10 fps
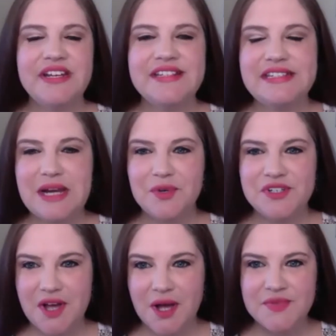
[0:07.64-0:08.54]
it's Tamara
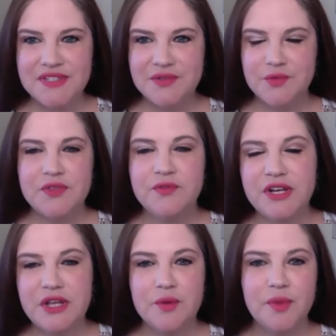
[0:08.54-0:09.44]
Thompson with
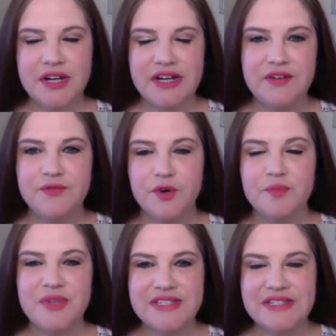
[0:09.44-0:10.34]
Video Marketing for
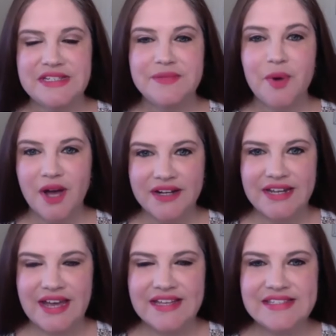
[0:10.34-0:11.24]
Business
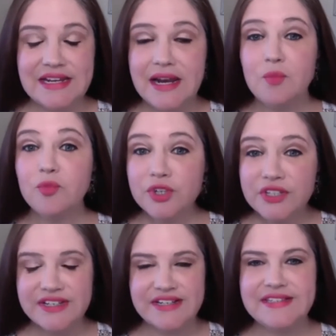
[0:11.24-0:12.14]
Podcast, and I'm
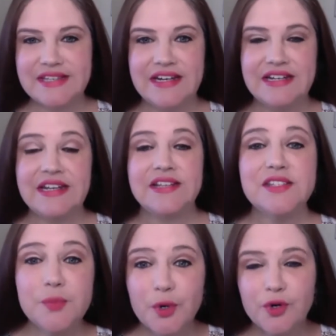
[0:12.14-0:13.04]
really excited and
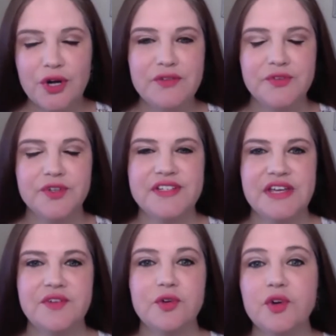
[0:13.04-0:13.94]
super grateful because I
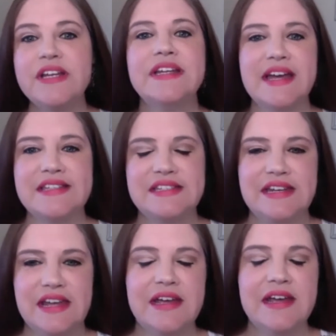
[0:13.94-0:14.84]
have a great guest
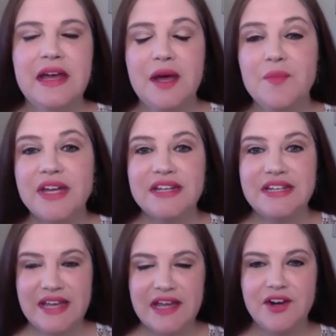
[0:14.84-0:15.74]
today, Amanda
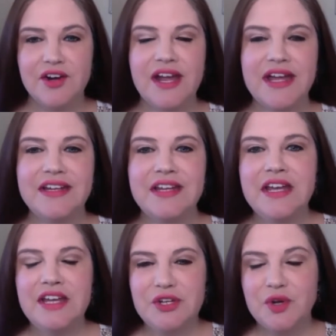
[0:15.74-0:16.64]
Jaeger. And
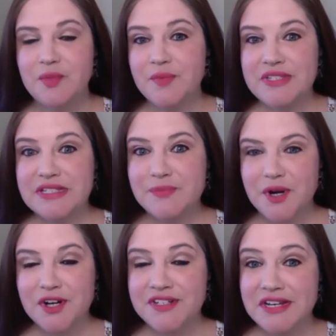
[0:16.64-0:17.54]
you know what, my business
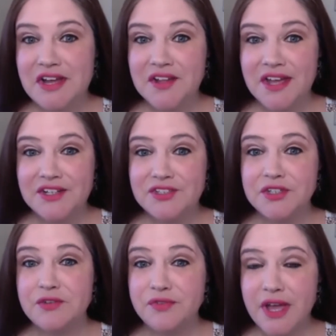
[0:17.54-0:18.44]
partner Danielle
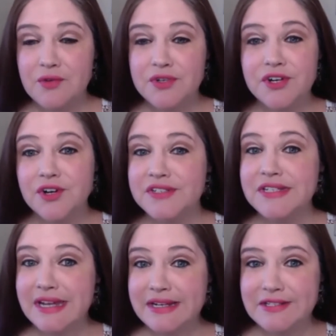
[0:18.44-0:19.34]
actually found her
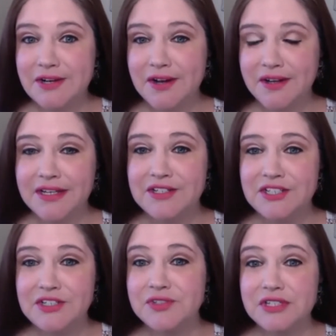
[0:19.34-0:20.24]
TikTok, and
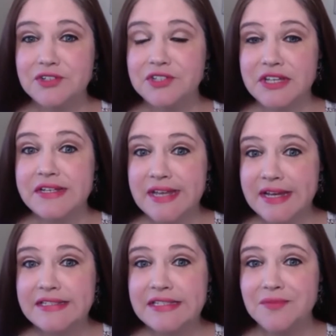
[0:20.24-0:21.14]
she was literally like
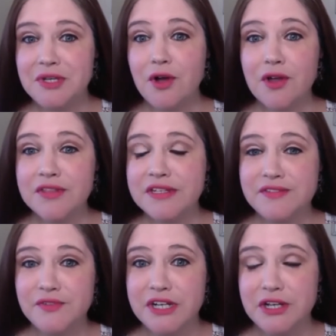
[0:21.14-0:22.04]
texting me all
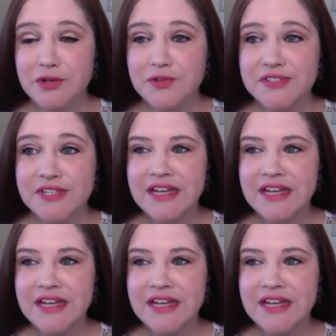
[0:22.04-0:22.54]
these videos,